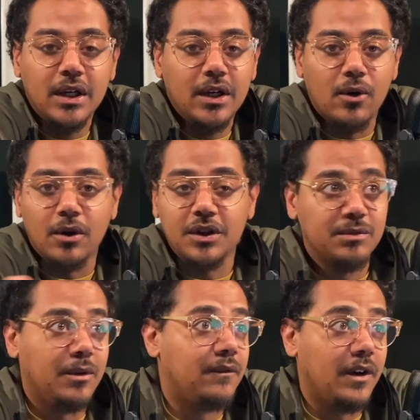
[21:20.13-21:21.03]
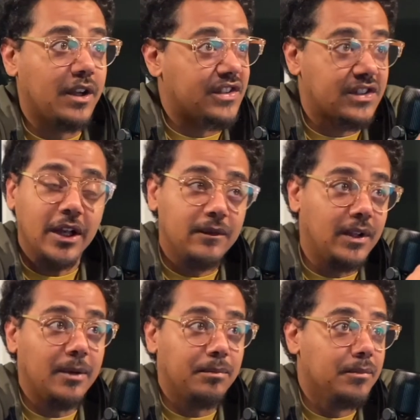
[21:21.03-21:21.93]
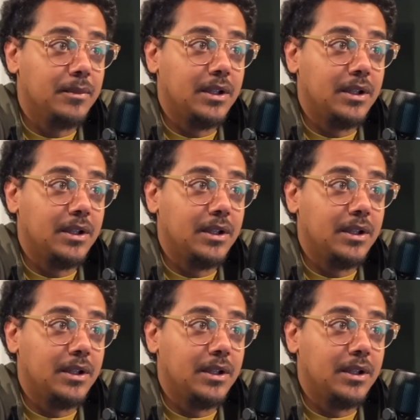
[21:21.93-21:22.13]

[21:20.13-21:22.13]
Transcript: or this motherfucker saved up